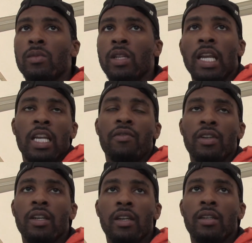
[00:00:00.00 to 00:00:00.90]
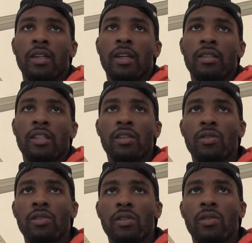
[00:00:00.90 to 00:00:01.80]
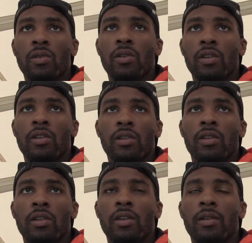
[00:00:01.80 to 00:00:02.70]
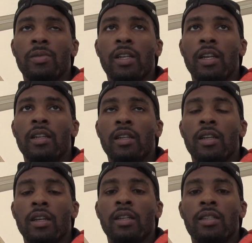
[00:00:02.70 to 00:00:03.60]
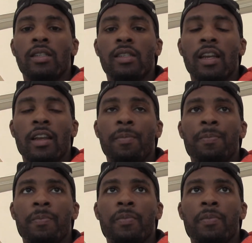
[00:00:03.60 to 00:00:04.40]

they giving their children, or you know what I'm saying, the same